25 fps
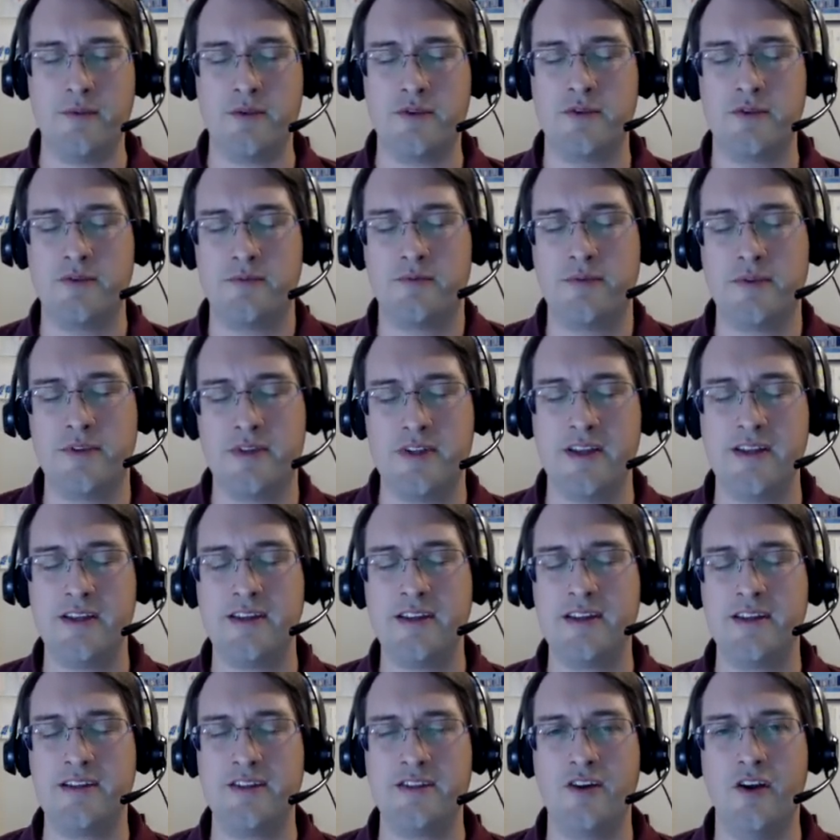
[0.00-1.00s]
which was
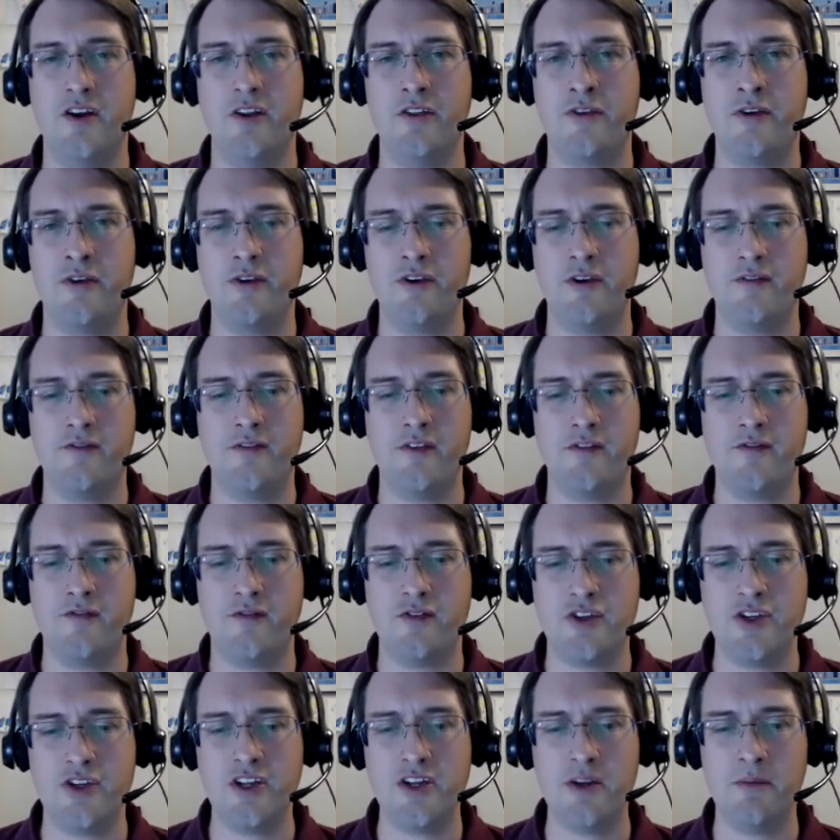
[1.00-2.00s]
presented as an alternative to the
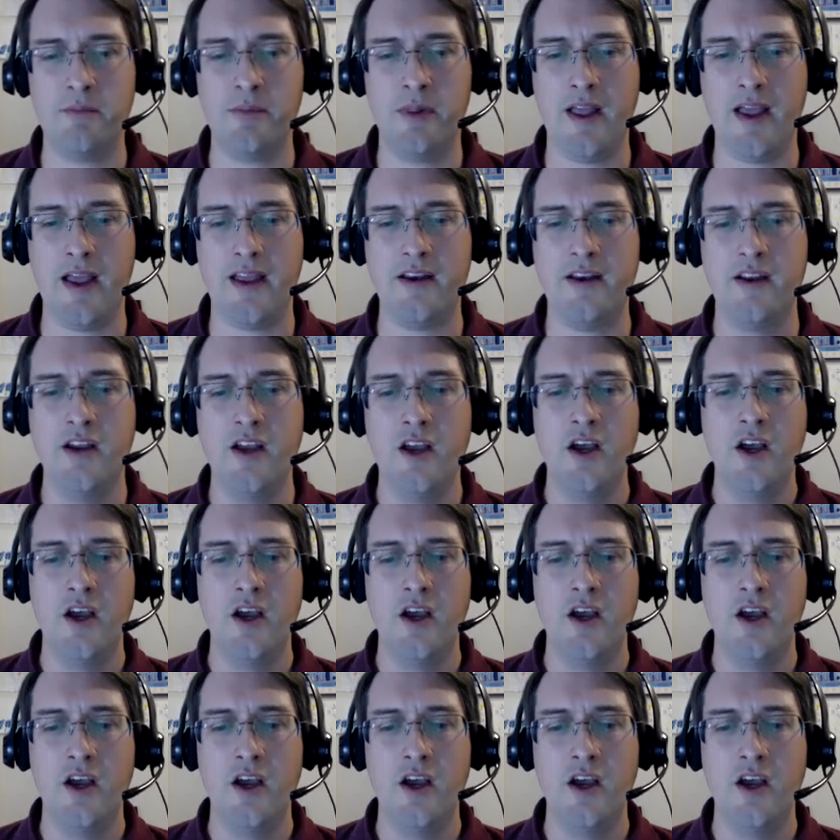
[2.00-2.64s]
Virginia Plan,